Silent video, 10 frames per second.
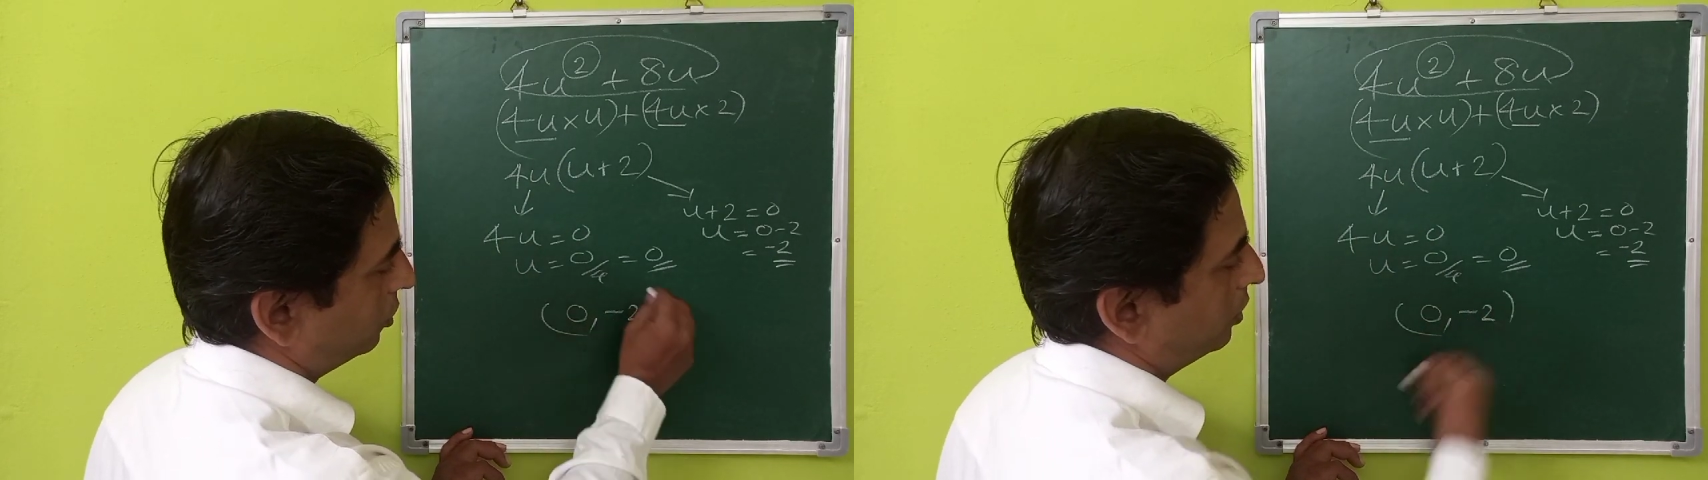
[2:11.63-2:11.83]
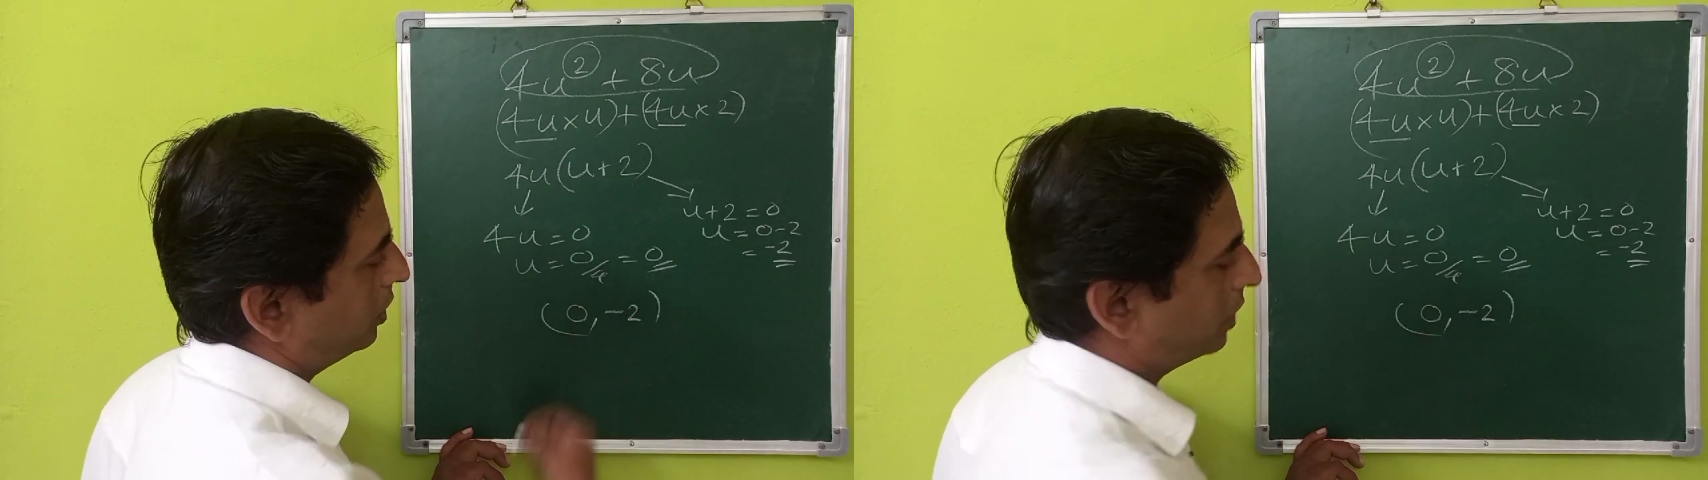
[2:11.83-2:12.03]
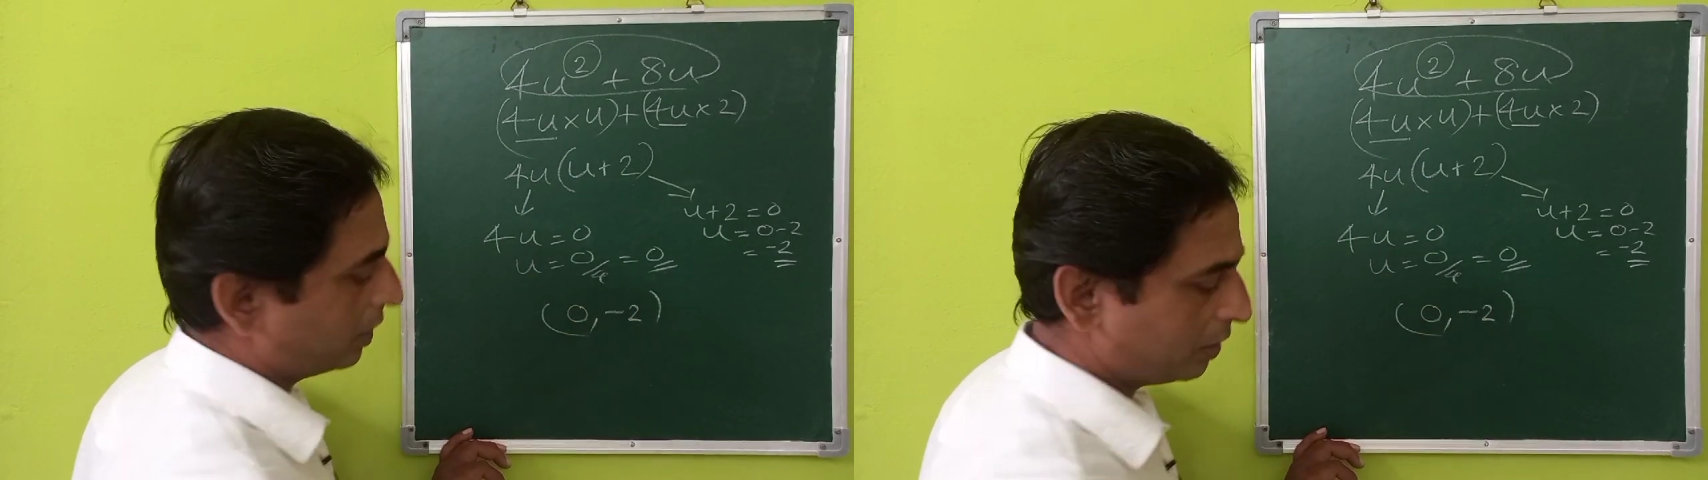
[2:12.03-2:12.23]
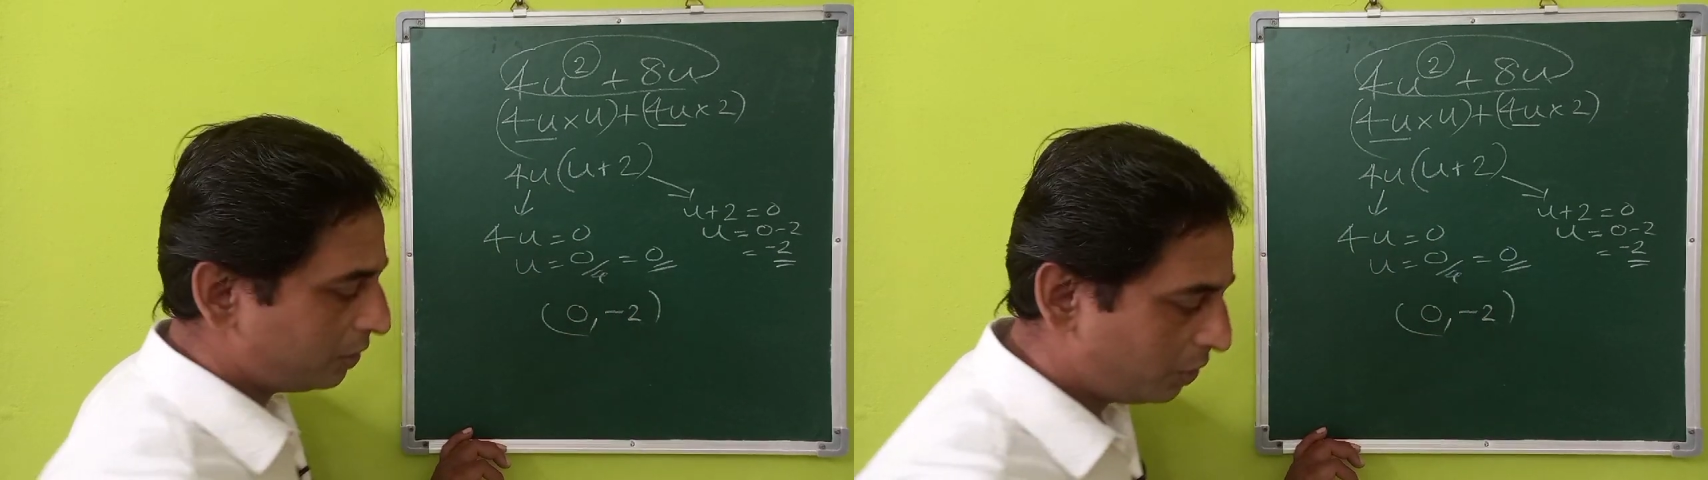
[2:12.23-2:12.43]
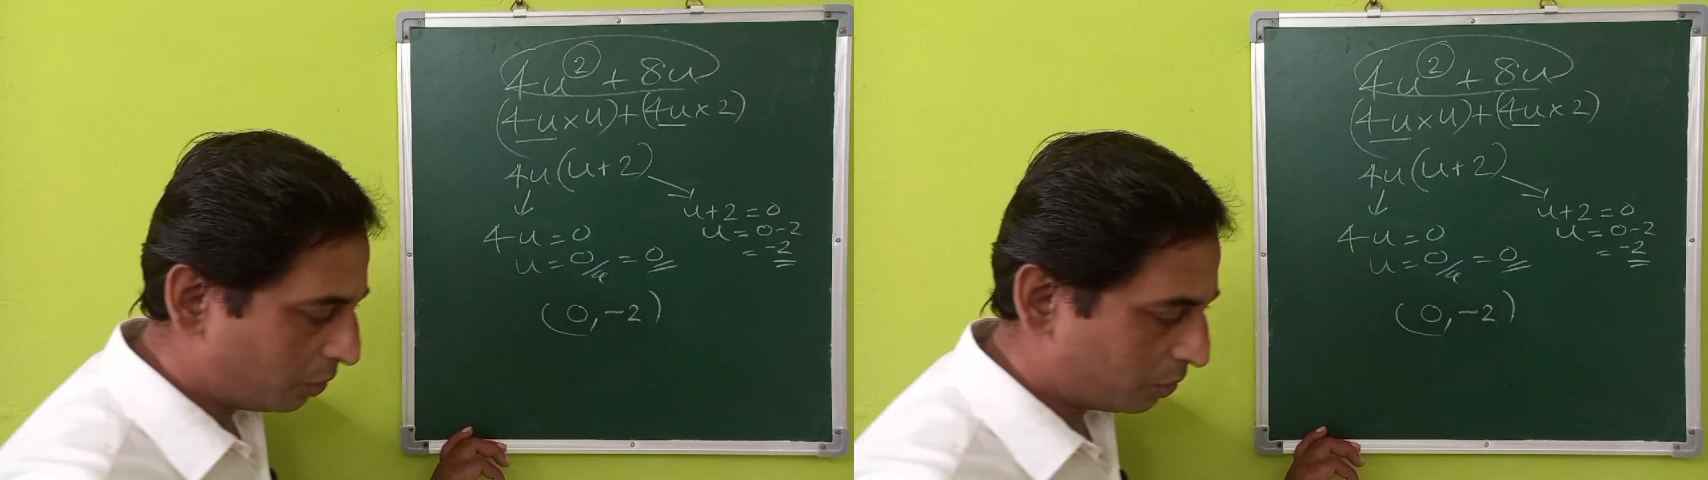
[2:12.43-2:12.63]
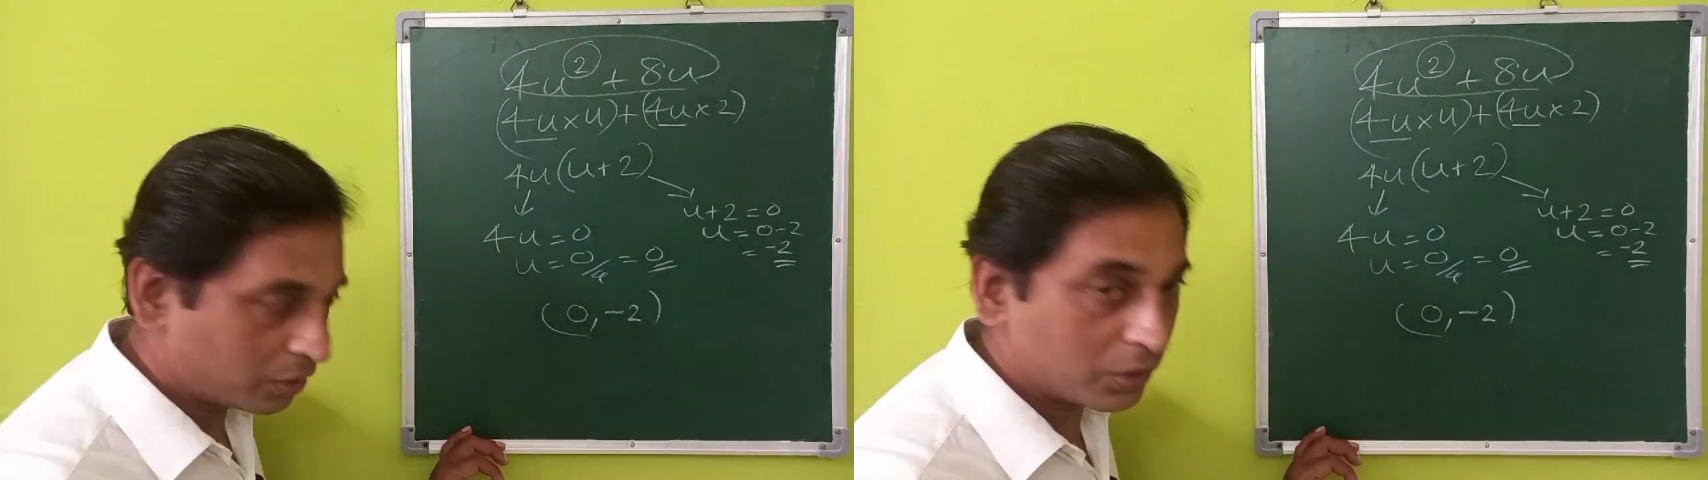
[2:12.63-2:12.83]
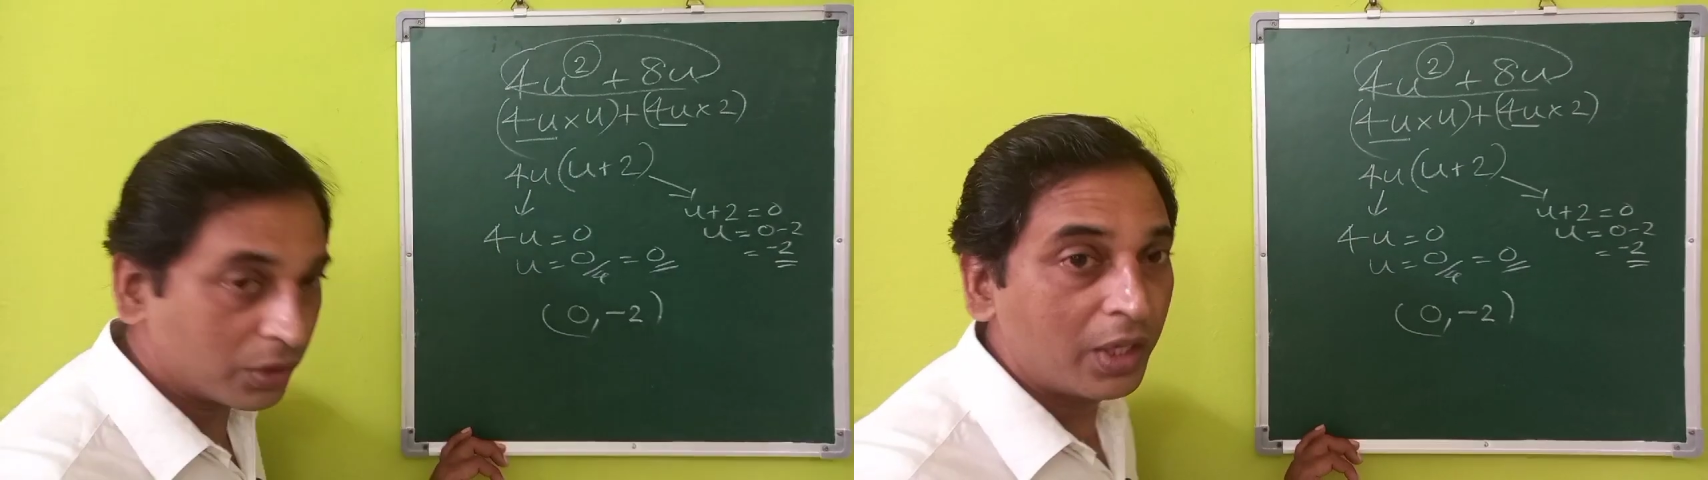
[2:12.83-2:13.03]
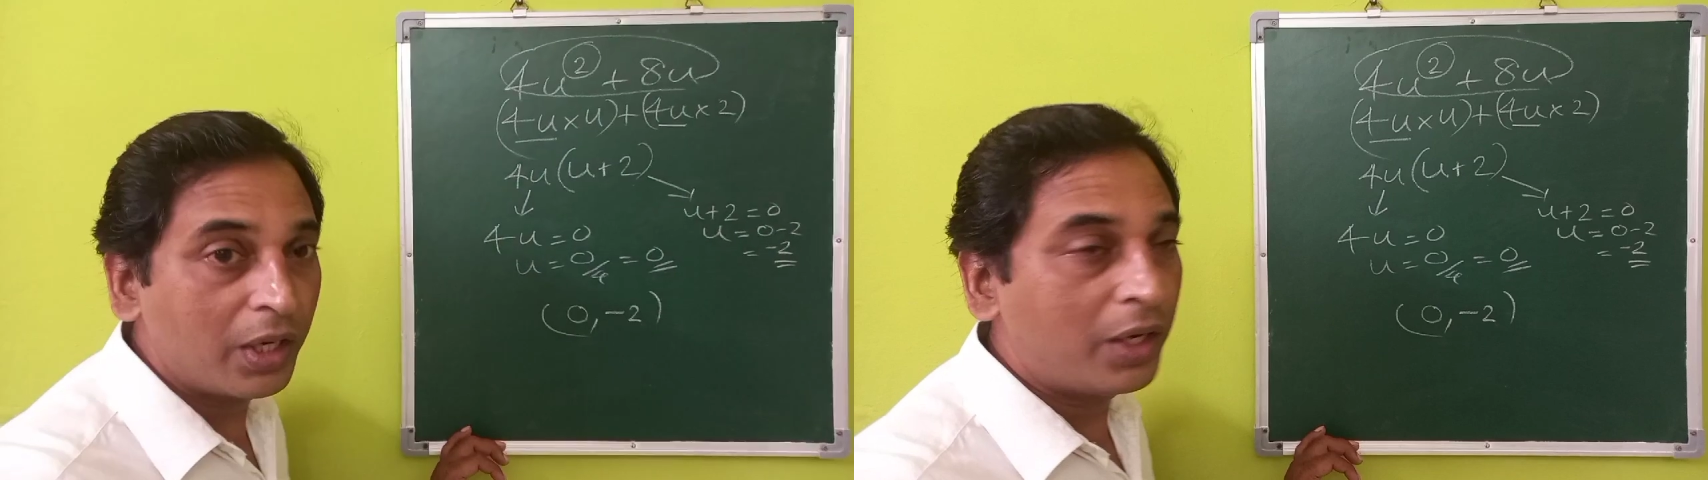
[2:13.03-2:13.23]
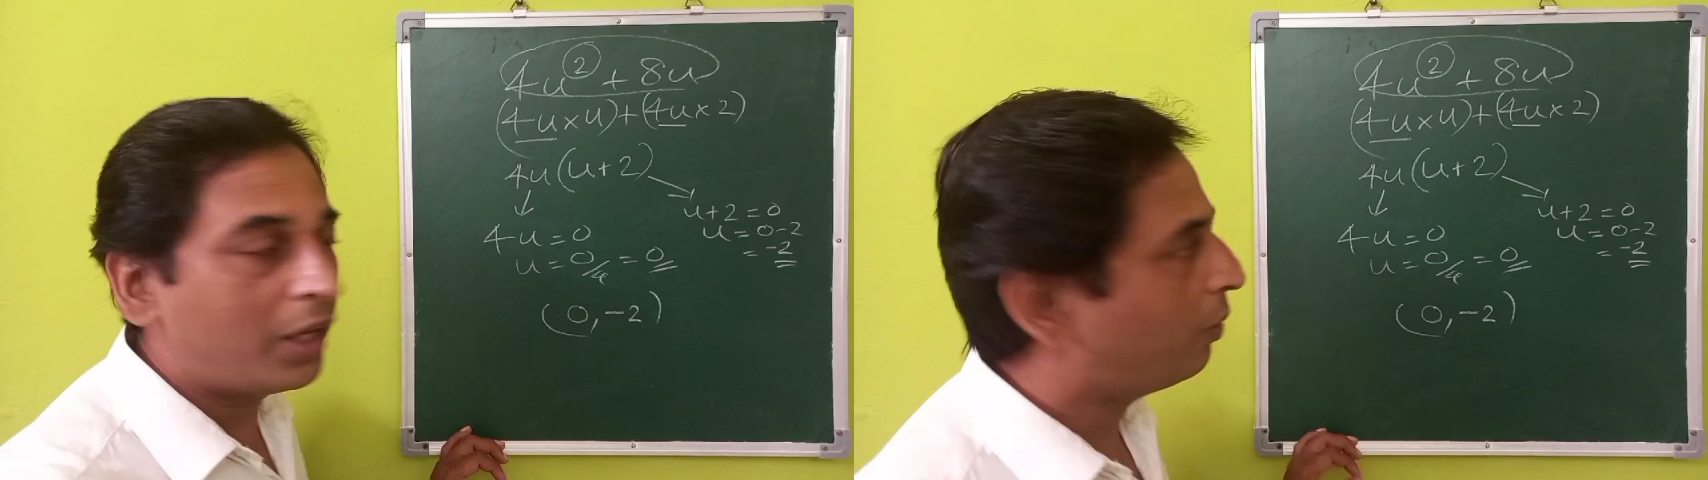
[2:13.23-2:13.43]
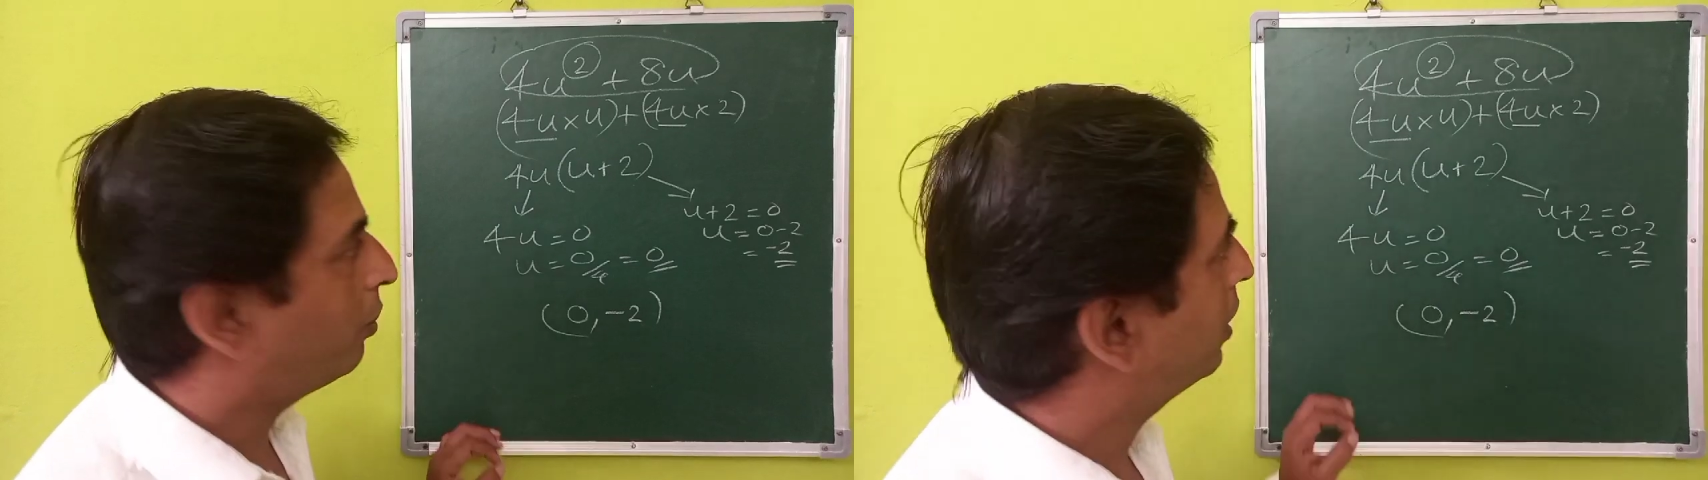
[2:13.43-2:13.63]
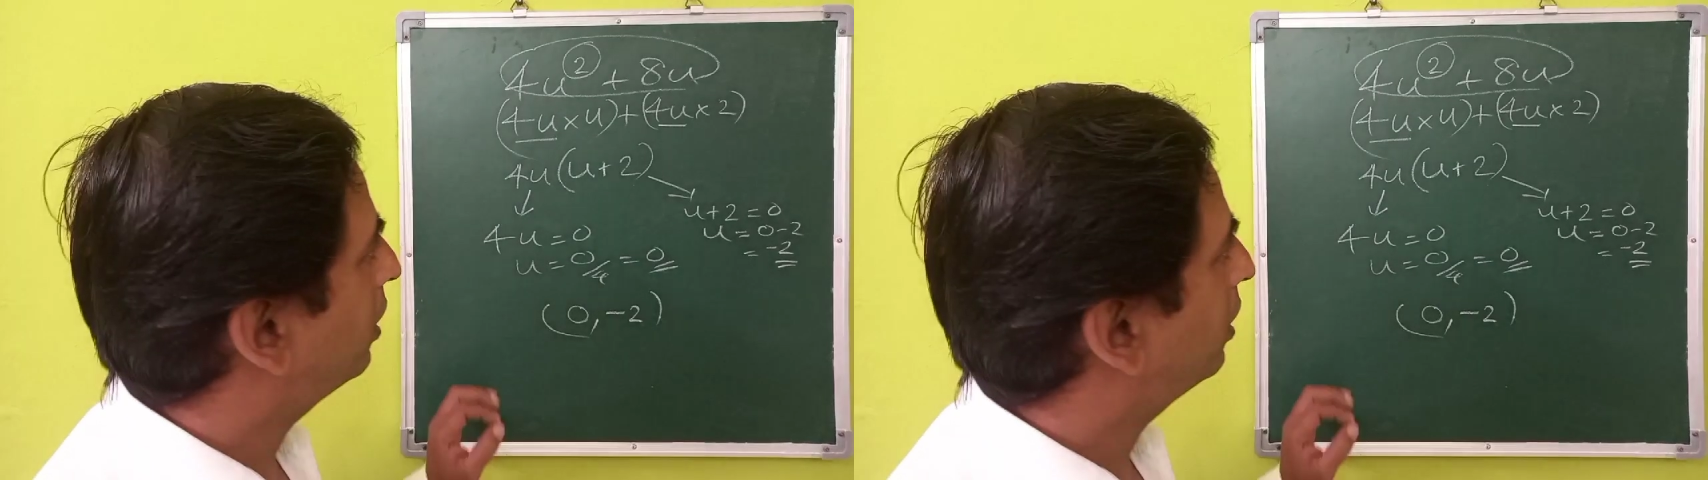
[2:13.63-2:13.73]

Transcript: So these are the zeros. Now